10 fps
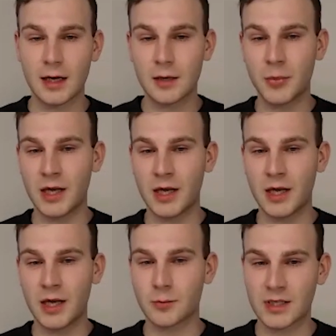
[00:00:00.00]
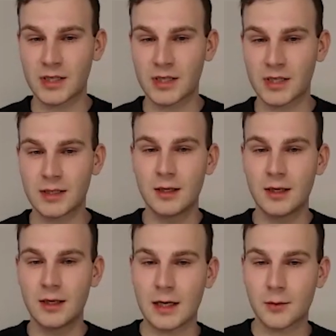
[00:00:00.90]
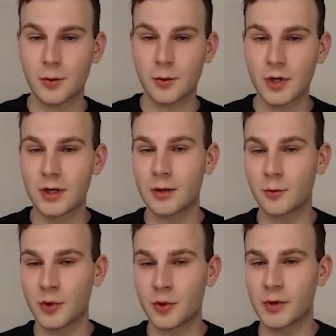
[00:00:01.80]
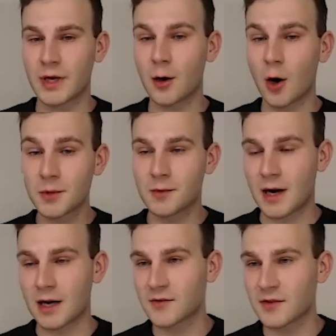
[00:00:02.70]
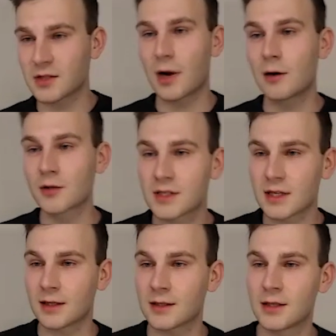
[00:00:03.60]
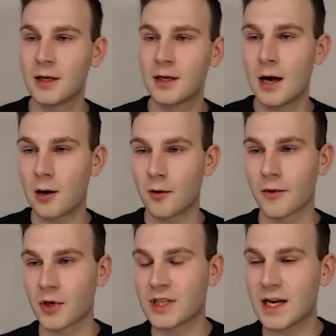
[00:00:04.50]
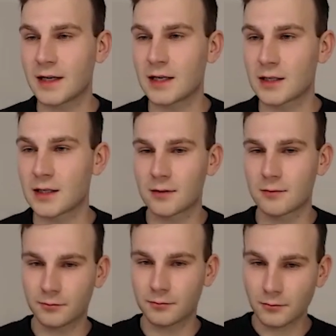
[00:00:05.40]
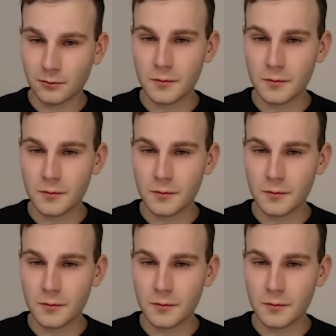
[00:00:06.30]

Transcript: They can be expressed in a network in which we can optimize these routes and how the containers